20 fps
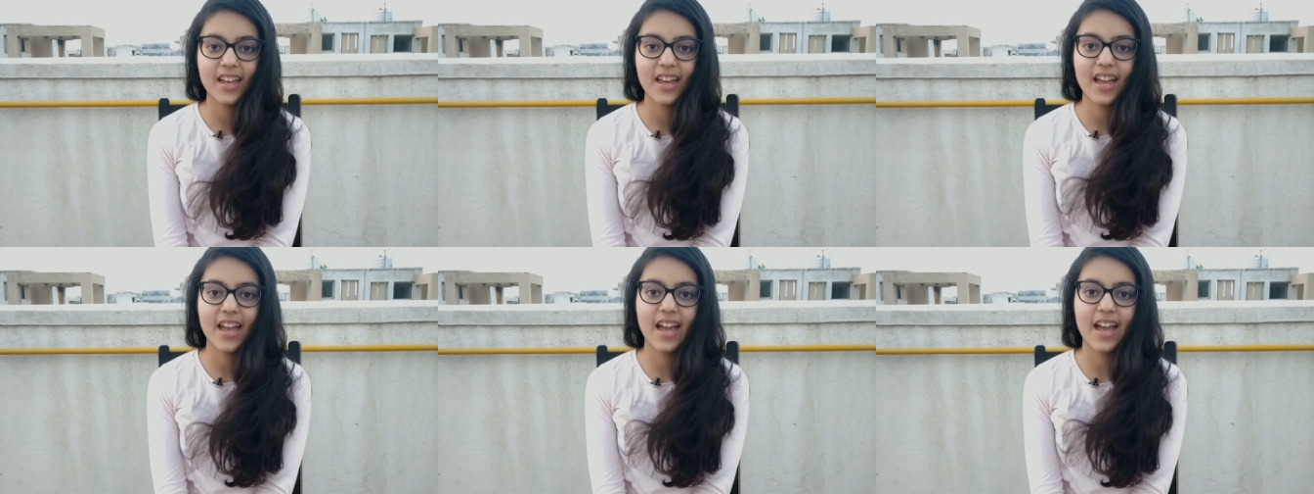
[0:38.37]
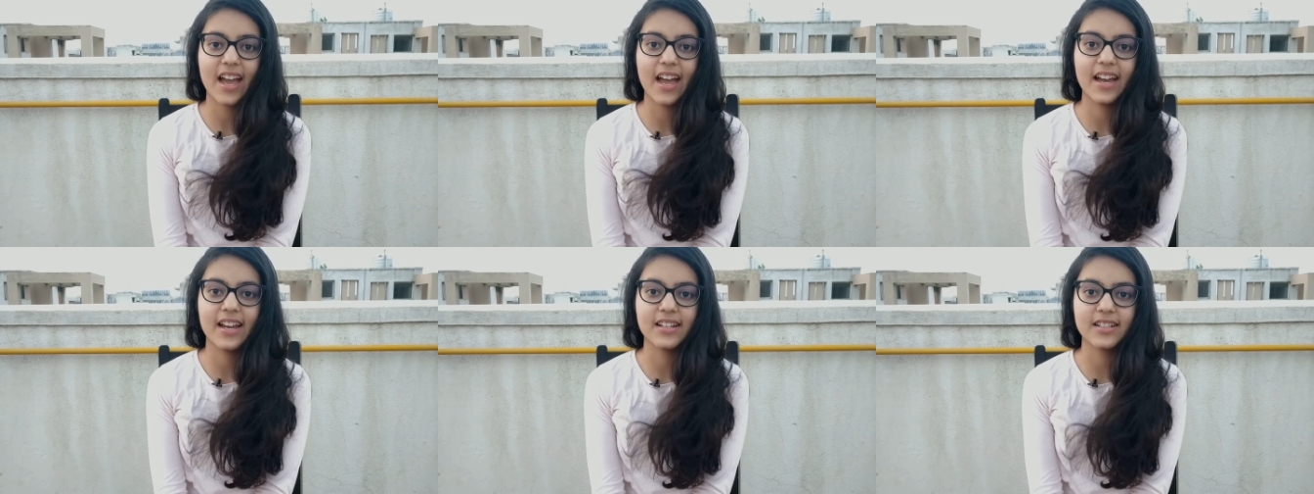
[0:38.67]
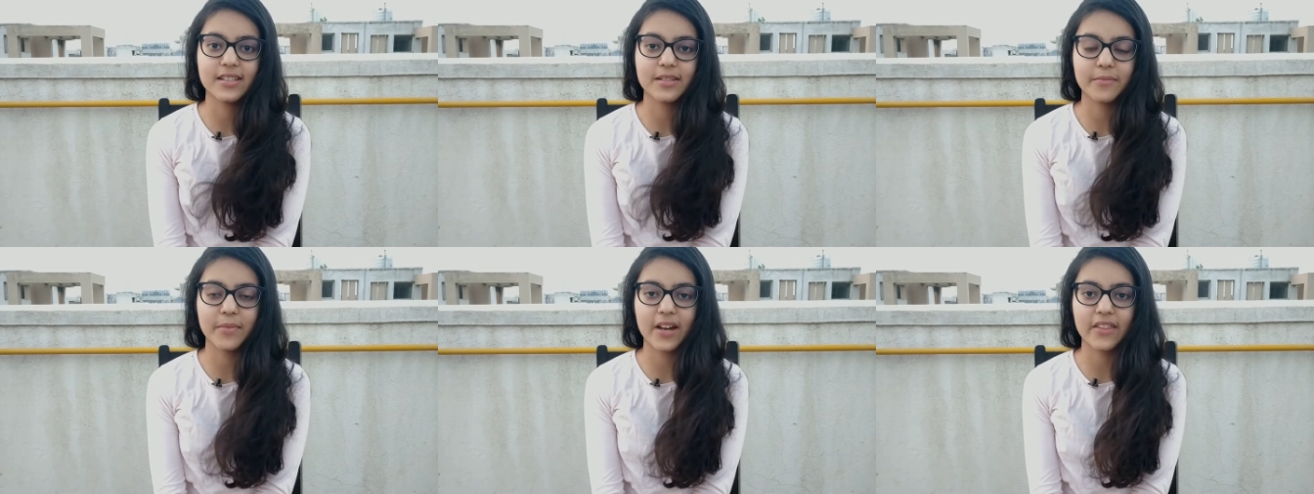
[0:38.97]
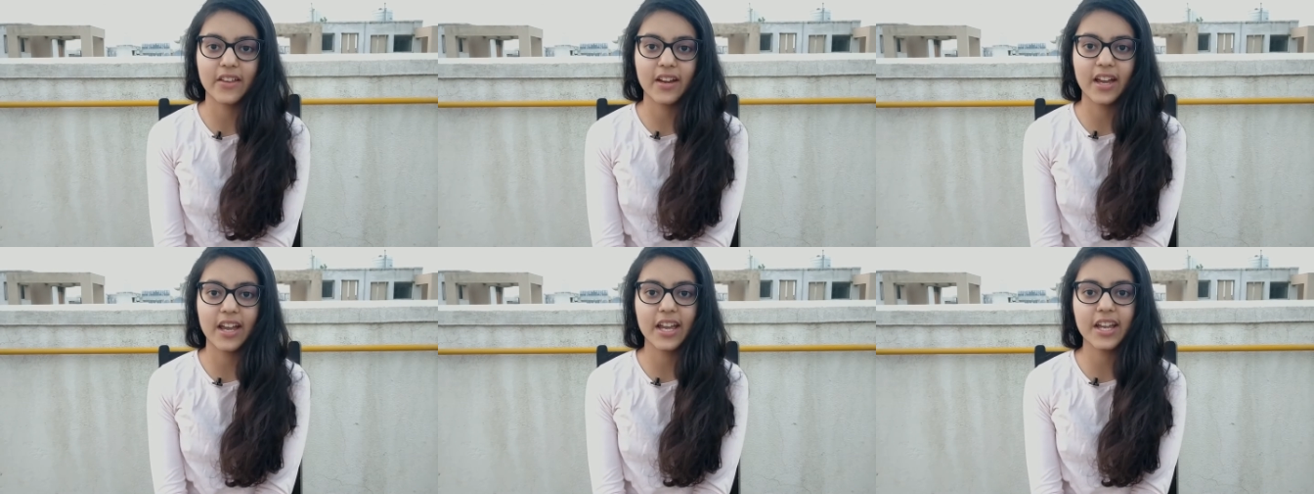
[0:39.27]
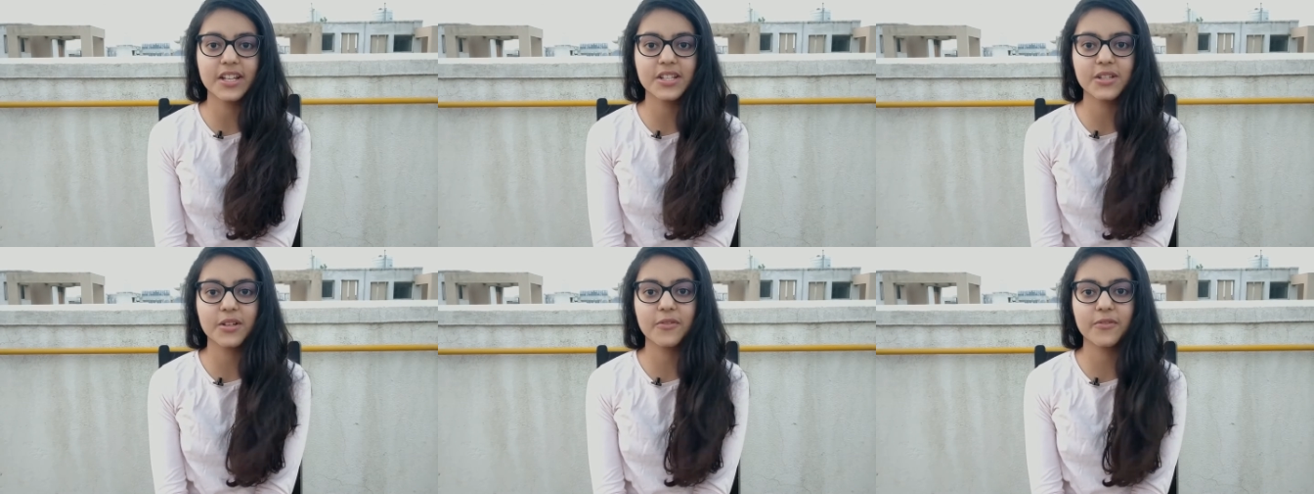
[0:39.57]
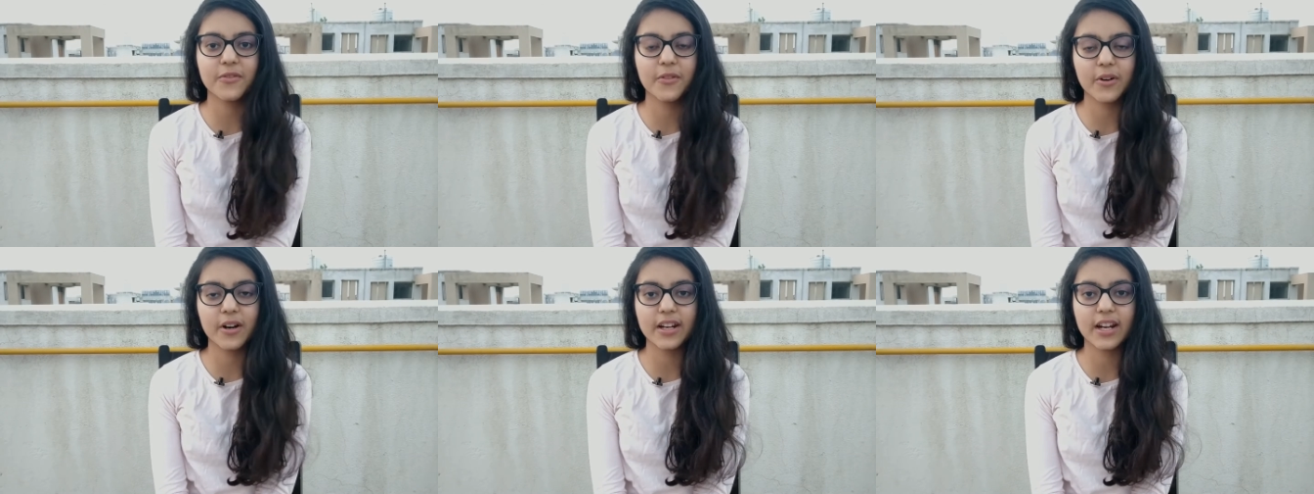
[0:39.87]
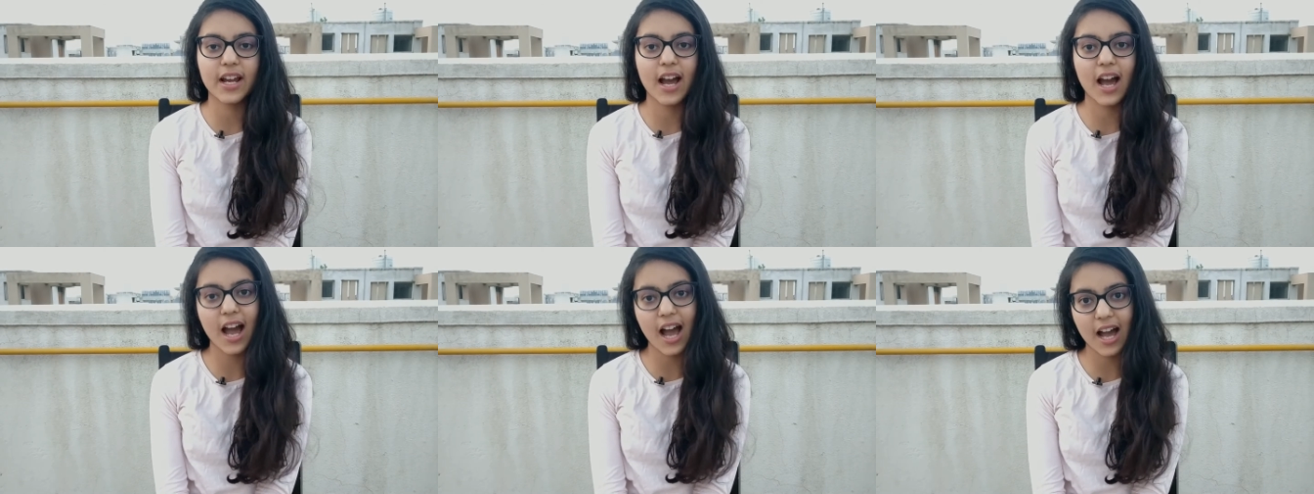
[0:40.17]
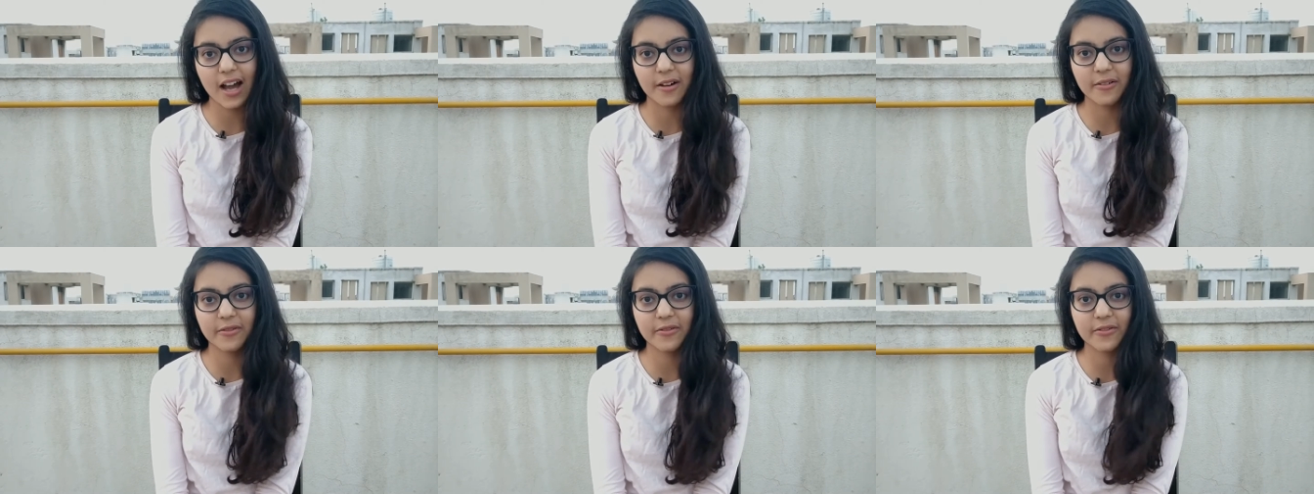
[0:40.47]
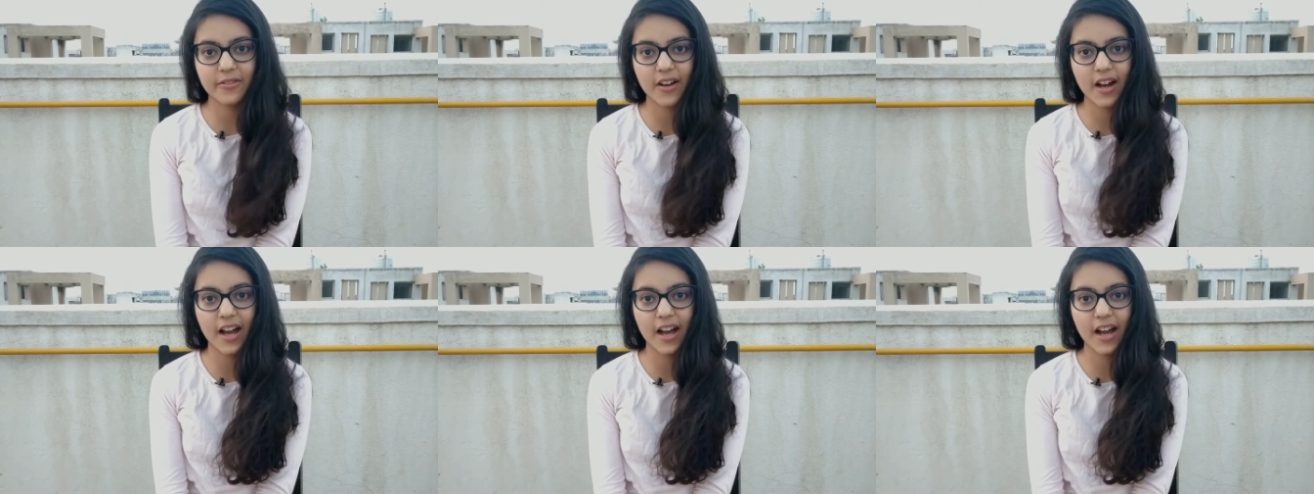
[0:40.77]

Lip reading: And by the age of 4.5,